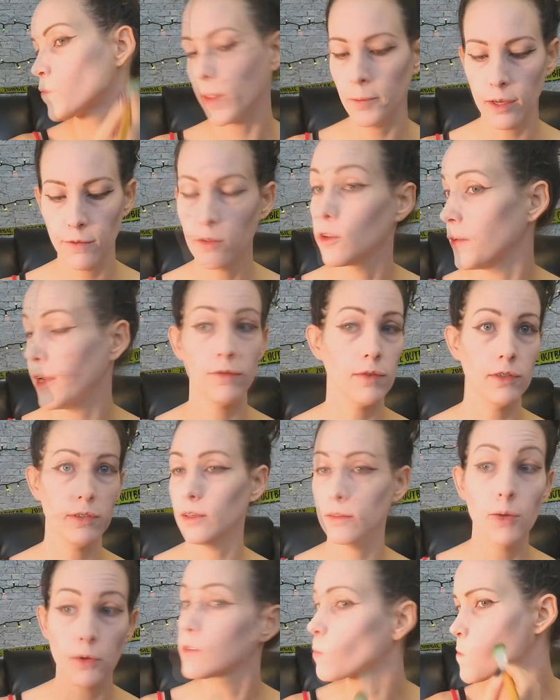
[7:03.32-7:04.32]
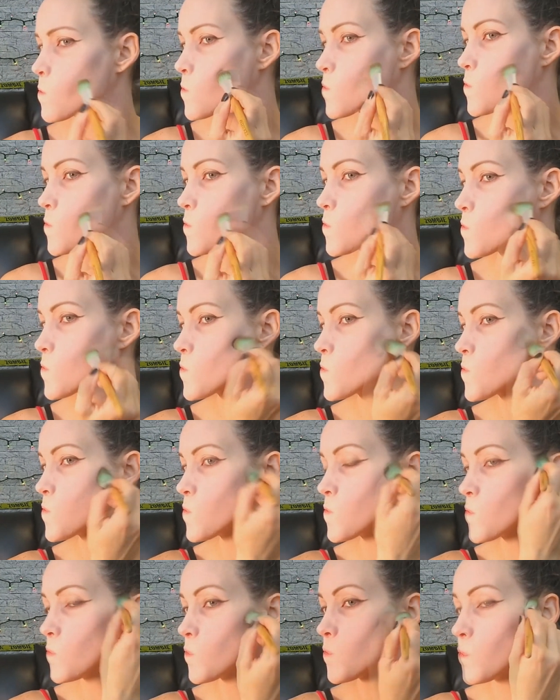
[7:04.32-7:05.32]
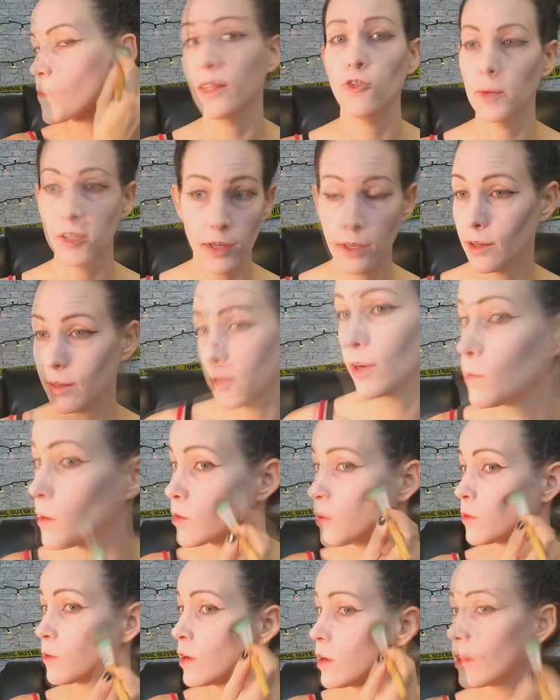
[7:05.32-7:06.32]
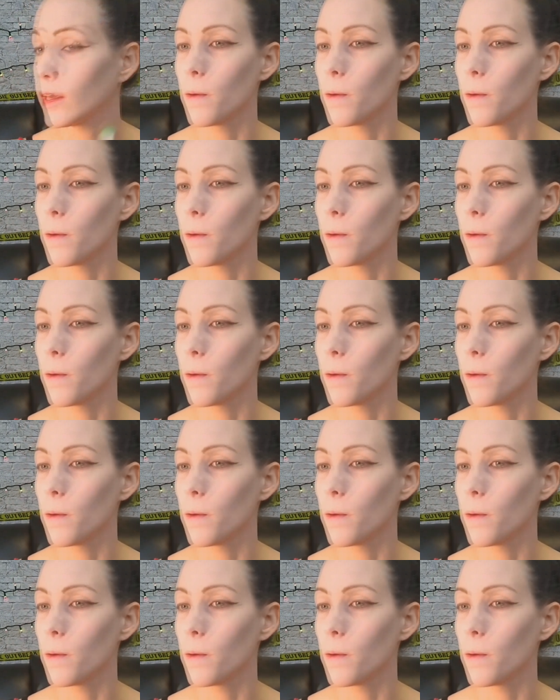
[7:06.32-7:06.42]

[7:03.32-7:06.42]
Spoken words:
After that, I added a little bit into my eyebrows